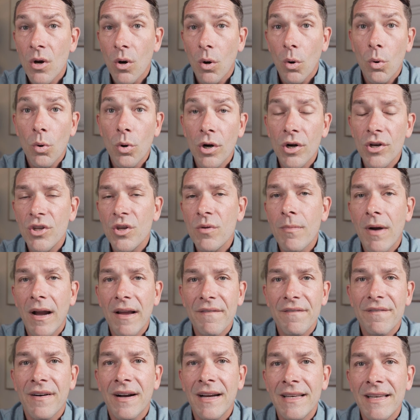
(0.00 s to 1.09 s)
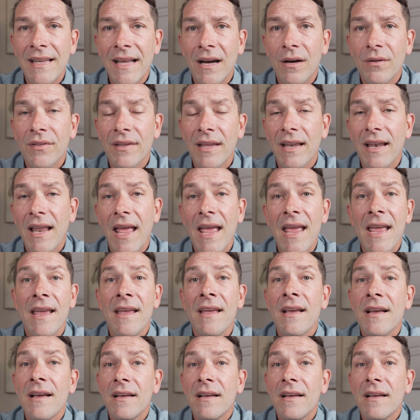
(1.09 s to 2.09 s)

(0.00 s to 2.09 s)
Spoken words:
Or you might find out that, hey,